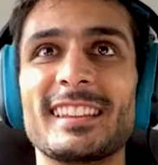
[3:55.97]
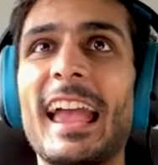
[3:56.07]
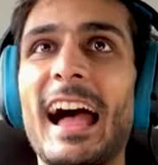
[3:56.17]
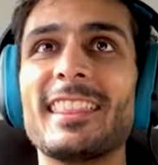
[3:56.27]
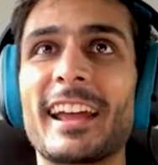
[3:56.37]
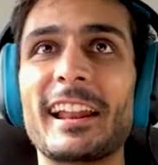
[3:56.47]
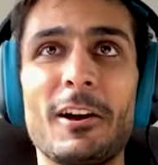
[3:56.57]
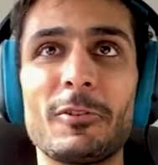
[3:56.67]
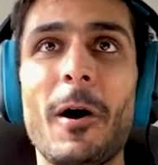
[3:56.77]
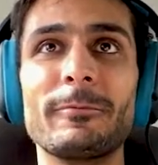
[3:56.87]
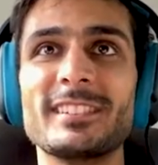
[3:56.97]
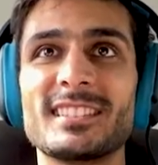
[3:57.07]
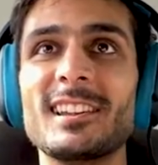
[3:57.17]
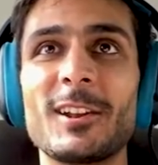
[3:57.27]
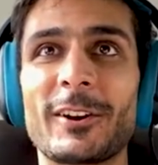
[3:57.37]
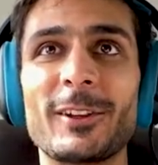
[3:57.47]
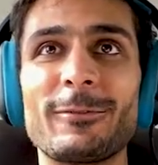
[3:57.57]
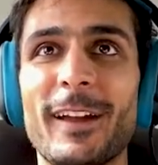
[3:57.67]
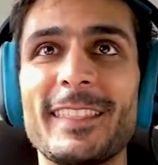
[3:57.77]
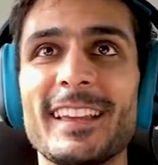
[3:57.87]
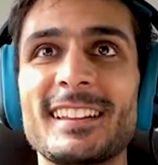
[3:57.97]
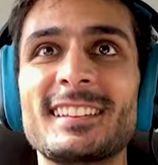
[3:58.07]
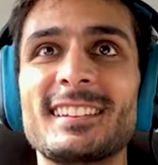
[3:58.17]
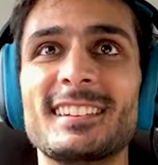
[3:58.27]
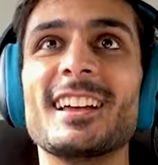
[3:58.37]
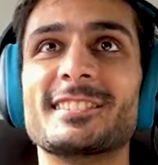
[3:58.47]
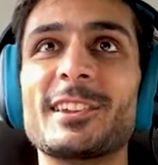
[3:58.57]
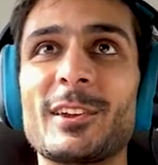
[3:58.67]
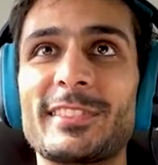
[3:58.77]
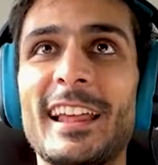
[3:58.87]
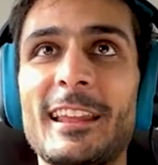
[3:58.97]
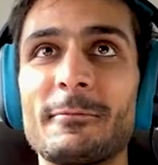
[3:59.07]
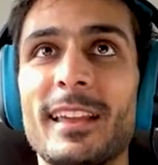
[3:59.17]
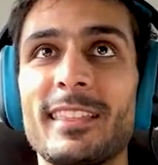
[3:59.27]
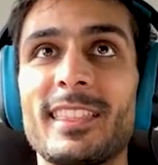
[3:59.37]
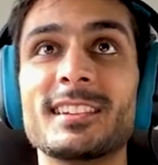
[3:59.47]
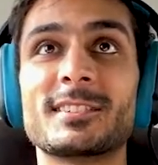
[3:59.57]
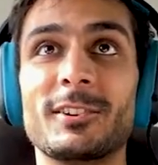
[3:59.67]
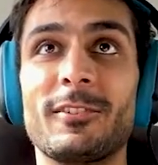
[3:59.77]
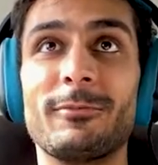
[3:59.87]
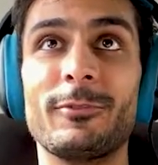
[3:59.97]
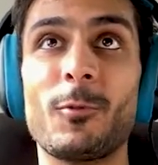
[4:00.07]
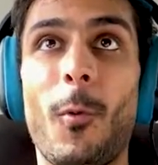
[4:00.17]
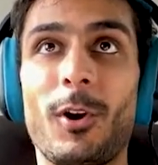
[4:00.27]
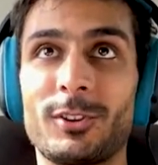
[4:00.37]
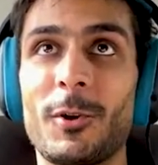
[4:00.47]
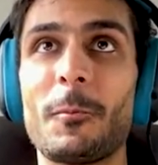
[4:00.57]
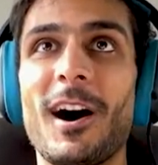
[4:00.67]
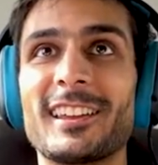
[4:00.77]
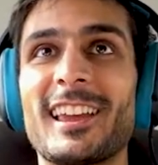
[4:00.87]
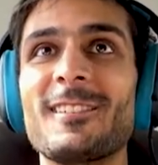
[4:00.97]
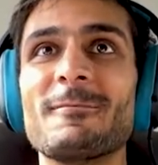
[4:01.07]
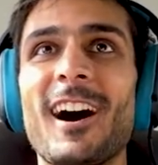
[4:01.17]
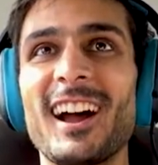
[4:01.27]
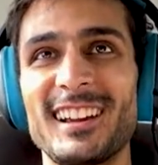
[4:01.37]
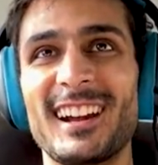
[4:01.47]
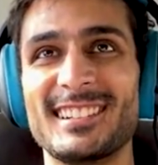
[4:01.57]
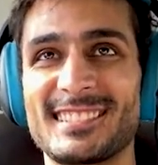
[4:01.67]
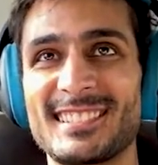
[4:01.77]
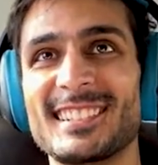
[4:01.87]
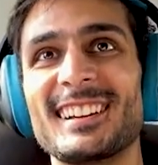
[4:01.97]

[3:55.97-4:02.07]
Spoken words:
Yeah, the clown obviously looked offended. So you're telling me this could have worked on Michael Myers?